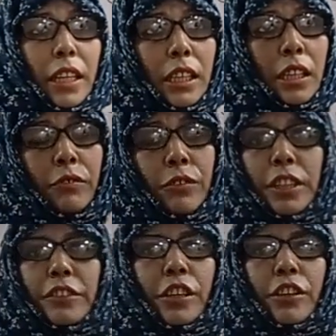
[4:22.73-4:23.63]
the
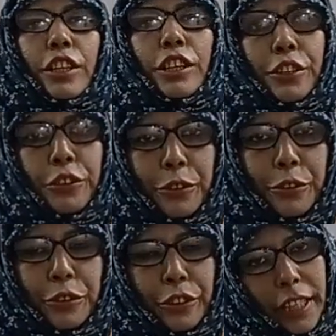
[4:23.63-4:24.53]
words are not
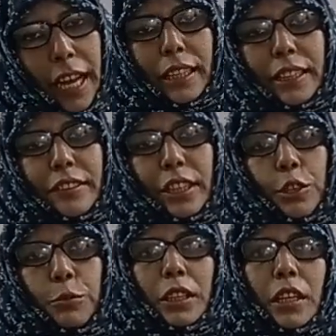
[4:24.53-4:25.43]
used, that is
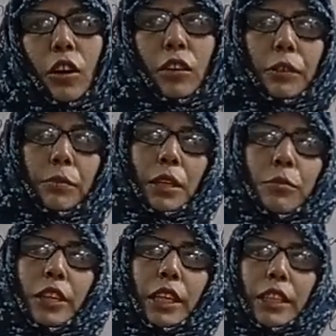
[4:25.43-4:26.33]
said to be the non-verbal
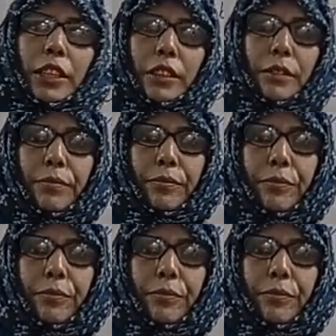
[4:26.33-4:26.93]
communication.